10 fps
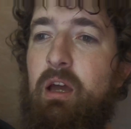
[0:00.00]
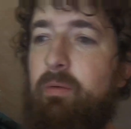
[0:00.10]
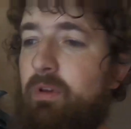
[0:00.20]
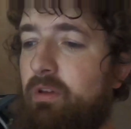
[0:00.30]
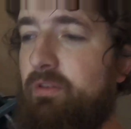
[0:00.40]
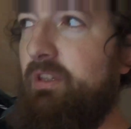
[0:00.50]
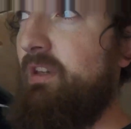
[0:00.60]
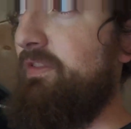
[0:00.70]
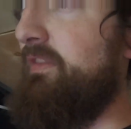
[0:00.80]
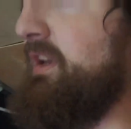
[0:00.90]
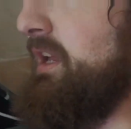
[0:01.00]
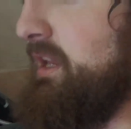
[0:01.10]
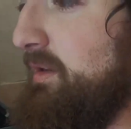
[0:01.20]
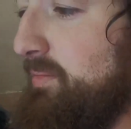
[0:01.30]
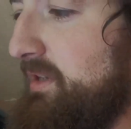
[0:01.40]
I'm gonna go see if I've got
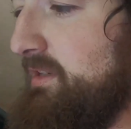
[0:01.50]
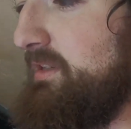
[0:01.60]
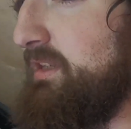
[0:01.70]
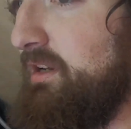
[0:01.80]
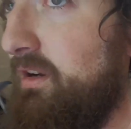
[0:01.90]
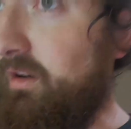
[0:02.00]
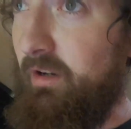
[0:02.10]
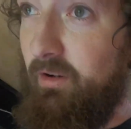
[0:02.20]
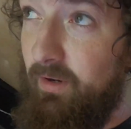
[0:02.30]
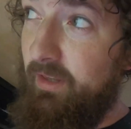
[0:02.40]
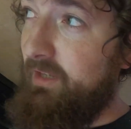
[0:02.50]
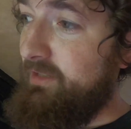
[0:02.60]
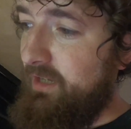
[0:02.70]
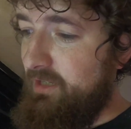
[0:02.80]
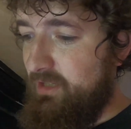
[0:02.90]
any pieces that are already around that
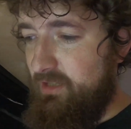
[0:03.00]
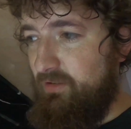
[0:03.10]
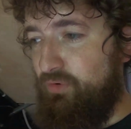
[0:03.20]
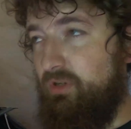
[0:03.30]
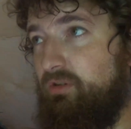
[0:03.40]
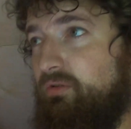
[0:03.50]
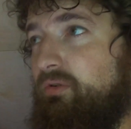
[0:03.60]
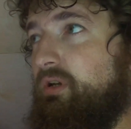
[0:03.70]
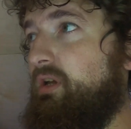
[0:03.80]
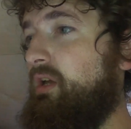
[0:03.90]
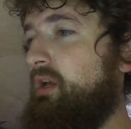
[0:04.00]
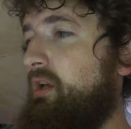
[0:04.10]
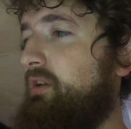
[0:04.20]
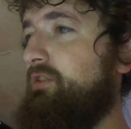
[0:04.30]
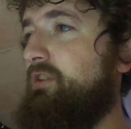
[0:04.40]
size, because if we do,
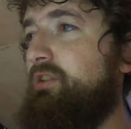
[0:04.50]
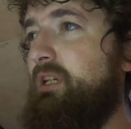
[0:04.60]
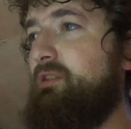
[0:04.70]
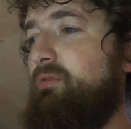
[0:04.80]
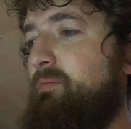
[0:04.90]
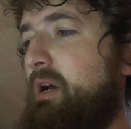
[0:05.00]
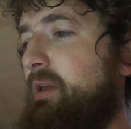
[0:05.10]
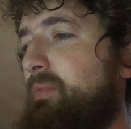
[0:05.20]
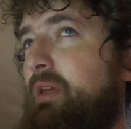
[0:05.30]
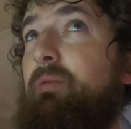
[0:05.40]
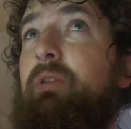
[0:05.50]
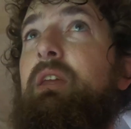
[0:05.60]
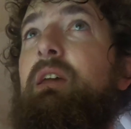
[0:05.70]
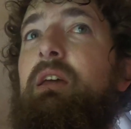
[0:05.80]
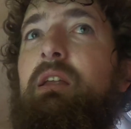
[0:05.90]
there's a good chance we might be able to
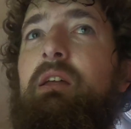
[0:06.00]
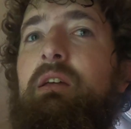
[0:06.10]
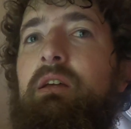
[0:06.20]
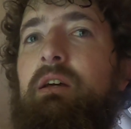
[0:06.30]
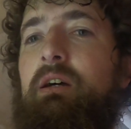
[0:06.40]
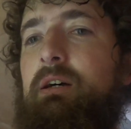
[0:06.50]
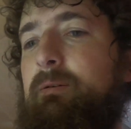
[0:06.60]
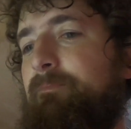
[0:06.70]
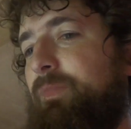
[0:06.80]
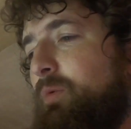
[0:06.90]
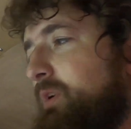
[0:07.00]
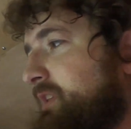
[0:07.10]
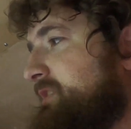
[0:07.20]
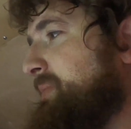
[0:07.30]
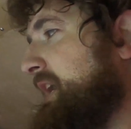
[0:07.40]
get one of
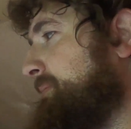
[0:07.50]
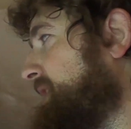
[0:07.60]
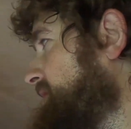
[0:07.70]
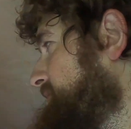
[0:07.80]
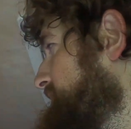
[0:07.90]
these back panels